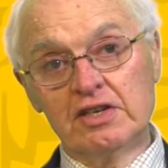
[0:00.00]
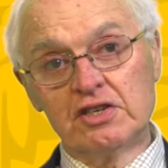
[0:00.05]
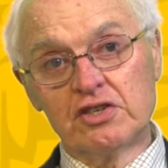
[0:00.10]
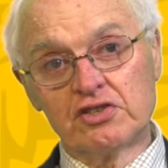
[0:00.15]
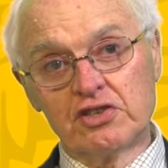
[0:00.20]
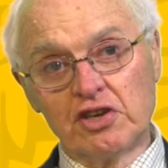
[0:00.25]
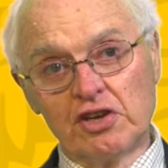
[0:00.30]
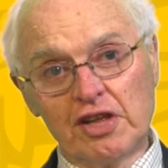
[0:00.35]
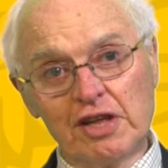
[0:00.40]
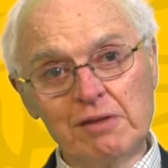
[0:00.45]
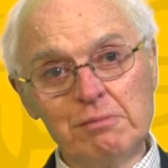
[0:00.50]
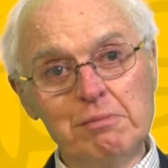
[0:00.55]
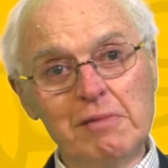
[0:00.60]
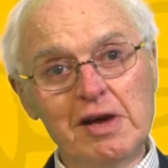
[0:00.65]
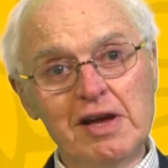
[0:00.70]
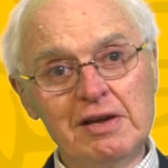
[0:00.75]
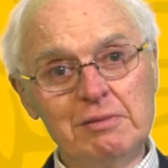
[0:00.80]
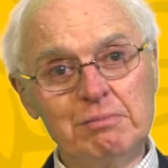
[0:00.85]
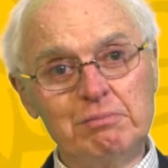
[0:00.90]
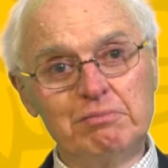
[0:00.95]
So
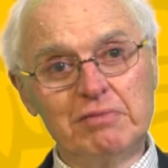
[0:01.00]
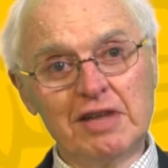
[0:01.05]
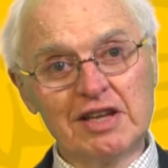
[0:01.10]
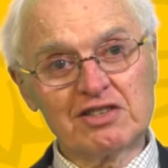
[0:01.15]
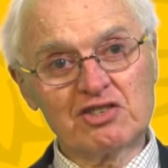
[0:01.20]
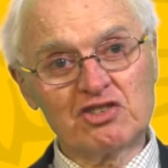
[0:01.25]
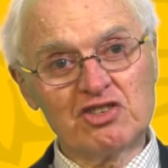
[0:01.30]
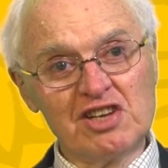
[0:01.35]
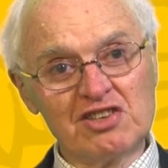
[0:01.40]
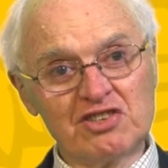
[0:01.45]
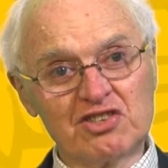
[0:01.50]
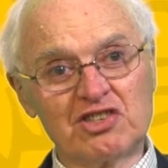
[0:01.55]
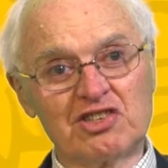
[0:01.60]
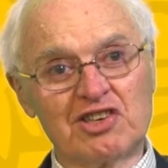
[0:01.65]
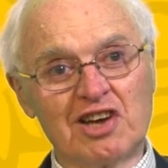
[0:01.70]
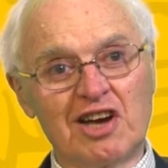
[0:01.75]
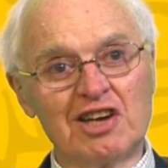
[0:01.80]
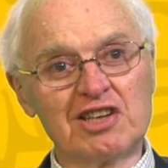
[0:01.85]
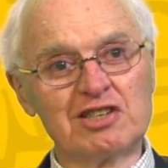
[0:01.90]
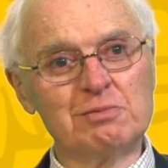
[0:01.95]
that
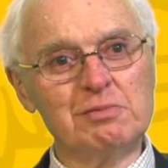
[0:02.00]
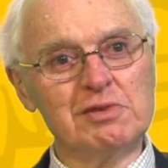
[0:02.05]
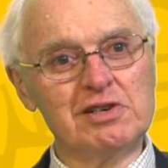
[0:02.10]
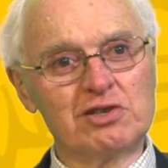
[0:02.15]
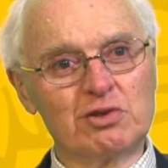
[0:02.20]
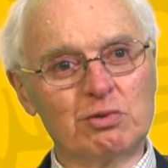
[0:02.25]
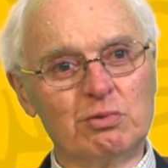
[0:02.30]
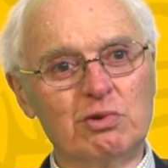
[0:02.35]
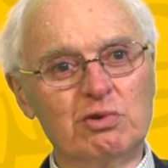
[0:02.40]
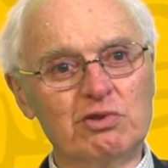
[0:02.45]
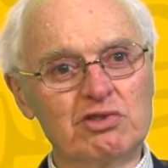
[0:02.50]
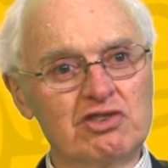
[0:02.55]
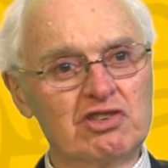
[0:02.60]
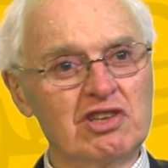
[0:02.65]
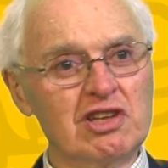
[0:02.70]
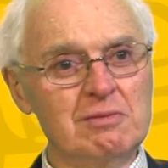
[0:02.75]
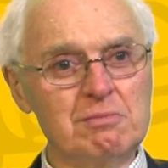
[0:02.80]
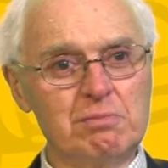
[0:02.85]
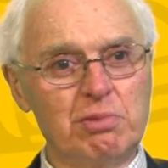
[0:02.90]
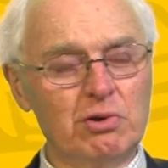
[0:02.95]
sensitised me towards
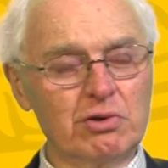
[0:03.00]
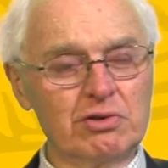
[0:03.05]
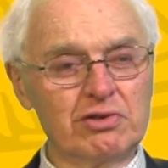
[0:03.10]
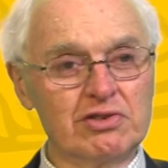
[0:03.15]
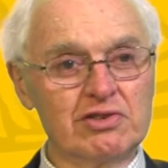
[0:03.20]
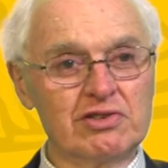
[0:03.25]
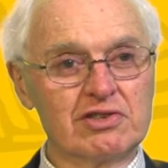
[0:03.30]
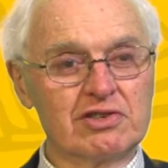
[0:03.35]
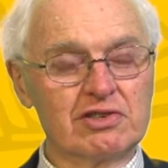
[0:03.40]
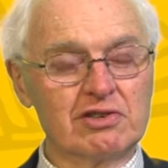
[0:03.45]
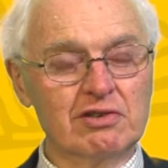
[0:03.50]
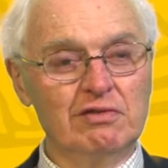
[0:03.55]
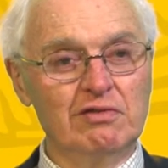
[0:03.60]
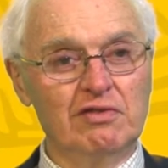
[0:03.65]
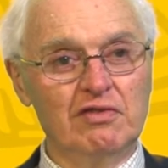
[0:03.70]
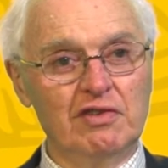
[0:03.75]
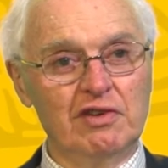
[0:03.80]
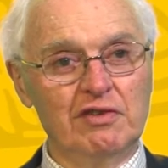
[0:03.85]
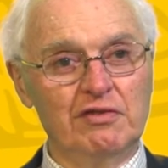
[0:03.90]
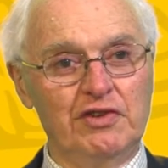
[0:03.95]
the importance
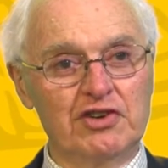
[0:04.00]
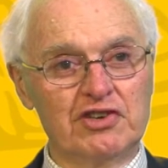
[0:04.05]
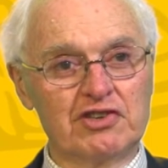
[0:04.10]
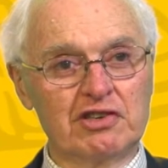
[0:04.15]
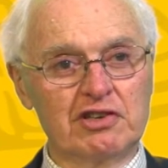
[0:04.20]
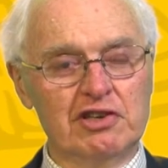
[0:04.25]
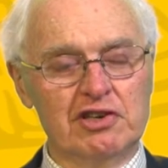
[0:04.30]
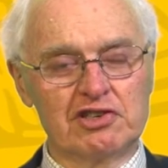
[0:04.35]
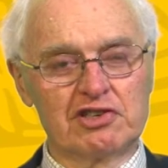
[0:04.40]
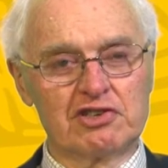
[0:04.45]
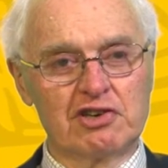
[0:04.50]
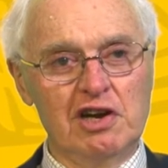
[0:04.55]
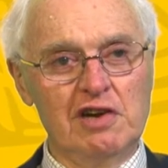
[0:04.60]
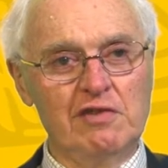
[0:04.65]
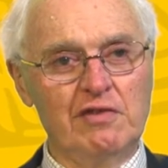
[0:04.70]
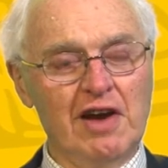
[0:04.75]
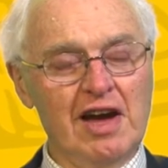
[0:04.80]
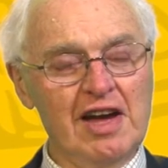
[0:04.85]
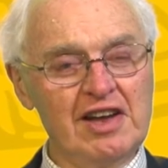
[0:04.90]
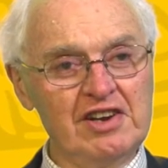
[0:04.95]
of official history.
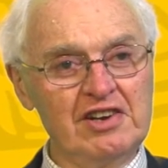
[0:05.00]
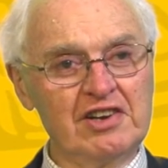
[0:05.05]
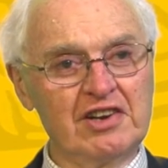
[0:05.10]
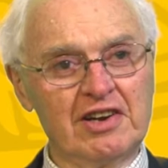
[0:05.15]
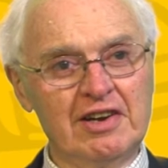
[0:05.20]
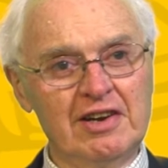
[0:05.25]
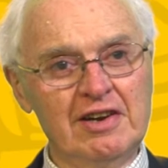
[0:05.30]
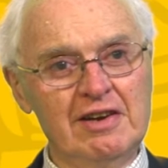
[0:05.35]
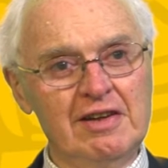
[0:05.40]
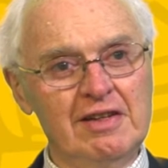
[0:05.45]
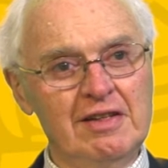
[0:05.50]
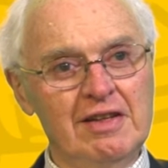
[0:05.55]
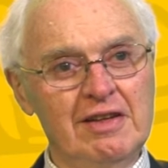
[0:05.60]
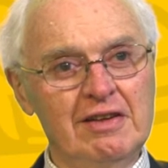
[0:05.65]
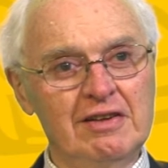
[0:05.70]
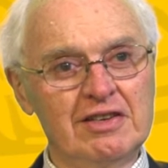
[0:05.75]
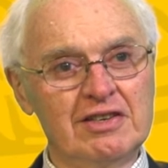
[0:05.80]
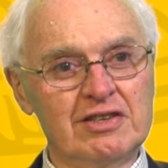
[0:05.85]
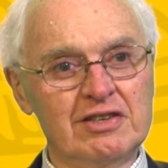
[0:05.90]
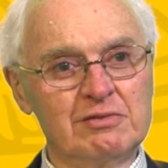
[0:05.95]
If I hadn't
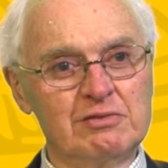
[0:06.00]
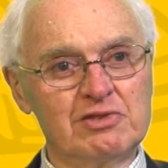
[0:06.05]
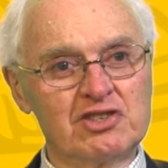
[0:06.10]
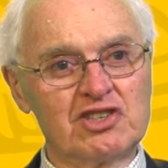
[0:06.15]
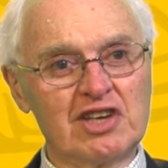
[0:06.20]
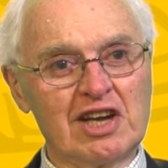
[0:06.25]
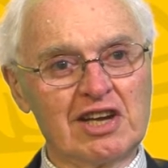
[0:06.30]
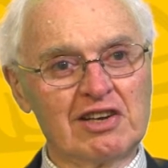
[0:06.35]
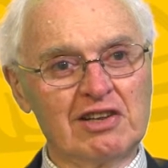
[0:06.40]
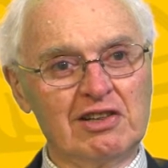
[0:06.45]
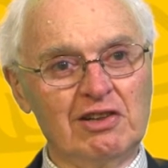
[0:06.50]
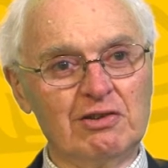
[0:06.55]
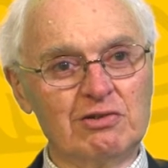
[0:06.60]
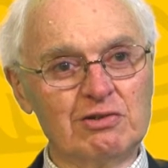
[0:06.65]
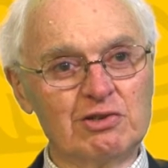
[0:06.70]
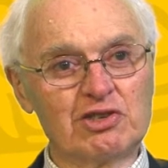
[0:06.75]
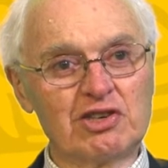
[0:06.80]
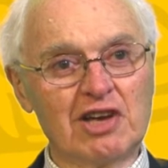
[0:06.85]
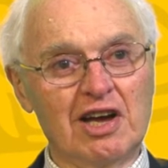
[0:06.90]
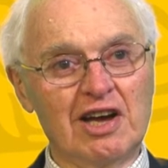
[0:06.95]
sat
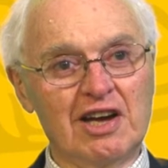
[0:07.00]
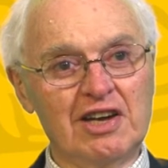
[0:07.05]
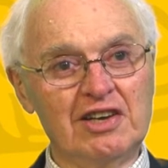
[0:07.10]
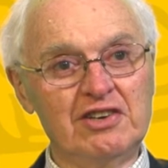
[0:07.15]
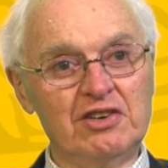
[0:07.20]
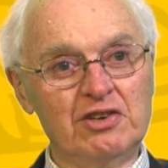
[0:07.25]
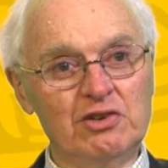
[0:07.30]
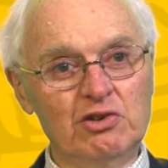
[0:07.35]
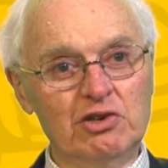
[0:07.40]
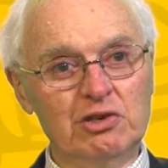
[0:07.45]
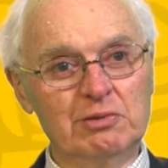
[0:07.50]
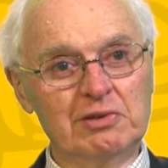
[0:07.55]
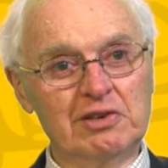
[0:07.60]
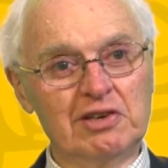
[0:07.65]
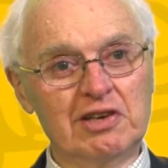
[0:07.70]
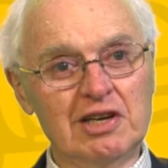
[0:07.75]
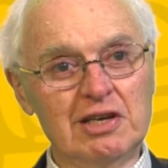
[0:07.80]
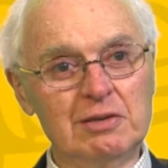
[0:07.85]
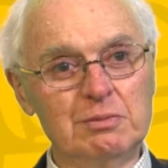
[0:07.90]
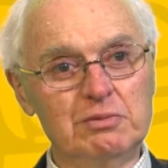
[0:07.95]
alongside Norman
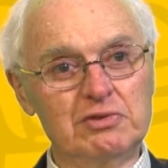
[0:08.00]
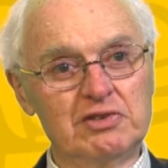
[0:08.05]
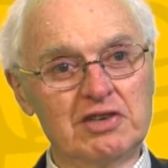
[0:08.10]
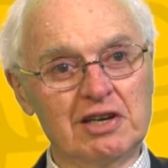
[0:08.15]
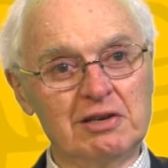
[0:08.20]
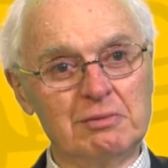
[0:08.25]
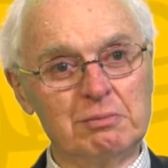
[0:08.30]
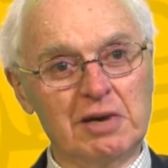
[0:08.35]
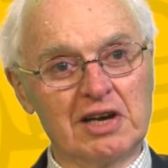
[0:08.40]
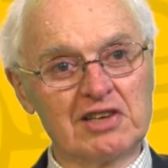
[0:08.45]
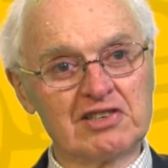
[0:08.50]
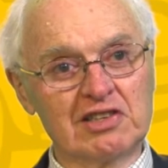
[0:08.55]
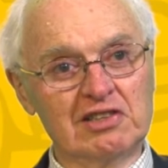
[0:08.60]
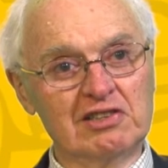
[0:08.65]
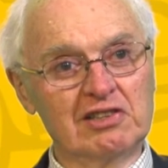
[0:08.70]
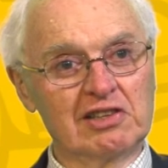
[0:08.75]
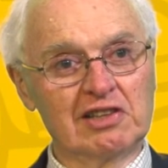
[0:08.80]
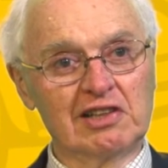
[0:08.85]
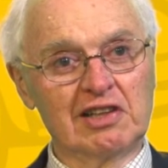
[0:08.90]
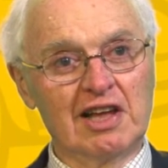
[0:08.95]
Gibbs and Basil
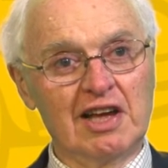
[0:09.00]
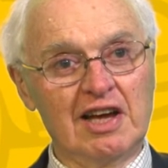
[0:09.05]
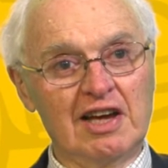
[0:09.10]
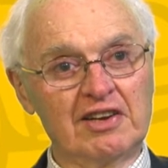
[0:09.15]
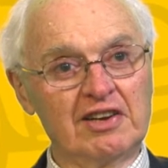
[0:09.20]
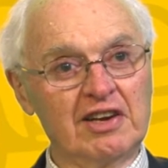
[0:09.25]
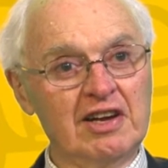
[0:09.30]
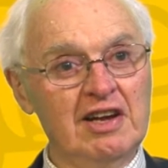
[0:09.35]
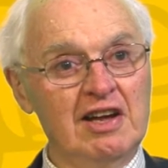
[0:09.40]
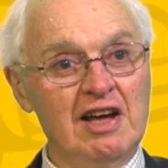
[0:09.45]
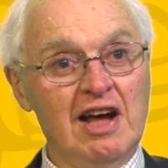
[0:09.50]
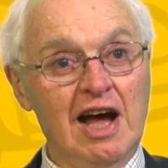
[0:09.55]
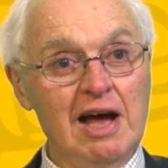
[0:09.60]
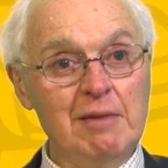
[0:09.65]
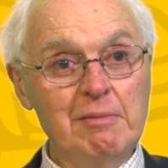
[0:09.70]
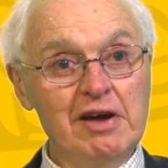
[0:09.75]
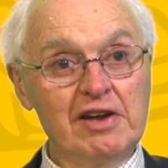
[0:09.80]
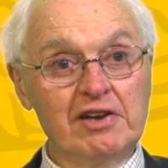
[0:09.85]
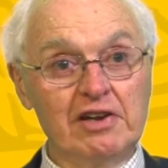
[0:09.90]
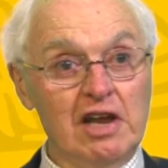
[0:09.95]
Liddell Hart, I
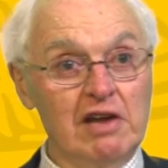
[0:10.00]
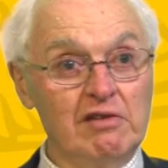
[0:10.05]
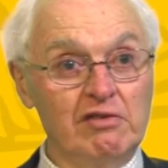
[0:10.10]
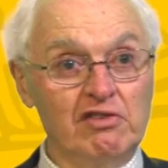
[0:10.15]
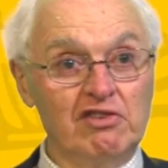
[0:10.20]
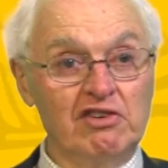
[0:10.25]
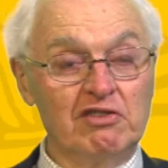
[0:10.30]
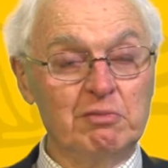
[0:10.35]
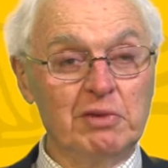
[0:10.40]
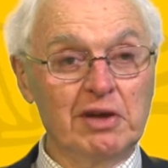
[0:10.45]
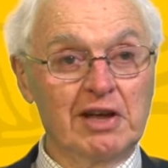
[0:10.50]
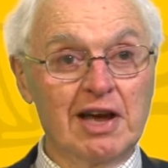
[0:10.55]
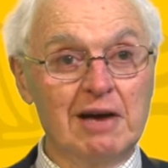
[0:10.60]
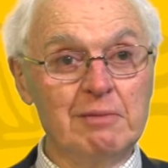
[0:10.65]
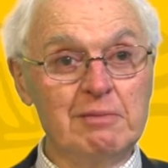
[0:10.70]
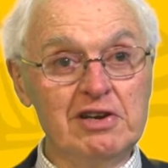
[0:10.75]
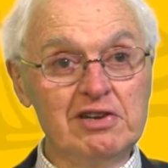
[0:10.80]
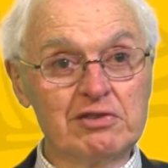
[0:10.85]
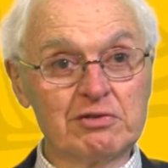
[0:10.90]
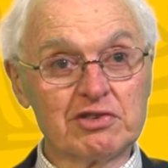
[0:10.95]
might never have
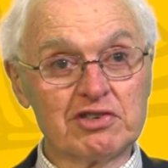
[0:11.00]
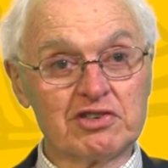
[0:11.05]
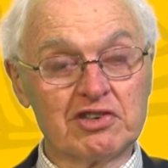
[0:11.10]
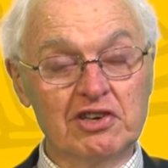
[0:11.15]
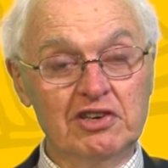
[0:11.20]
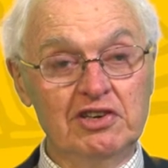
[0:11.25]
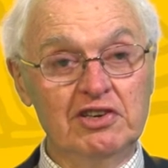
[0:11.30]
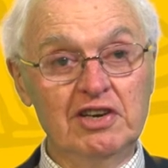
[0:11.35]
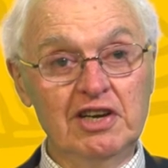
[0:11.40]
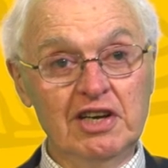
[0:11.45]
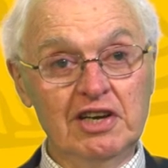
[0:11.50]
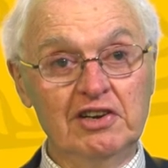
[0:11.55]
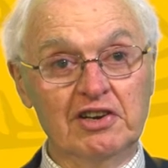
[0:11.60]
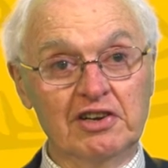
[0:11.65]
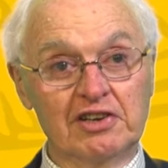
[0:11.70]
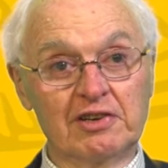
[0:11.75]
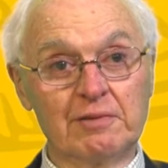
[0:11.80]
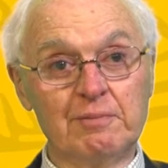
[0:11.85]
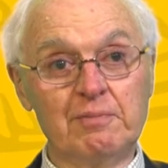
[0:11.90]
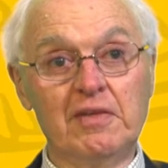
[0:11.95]
become interested in
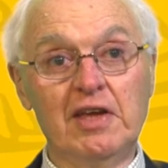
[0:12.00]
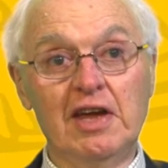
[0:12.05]
it.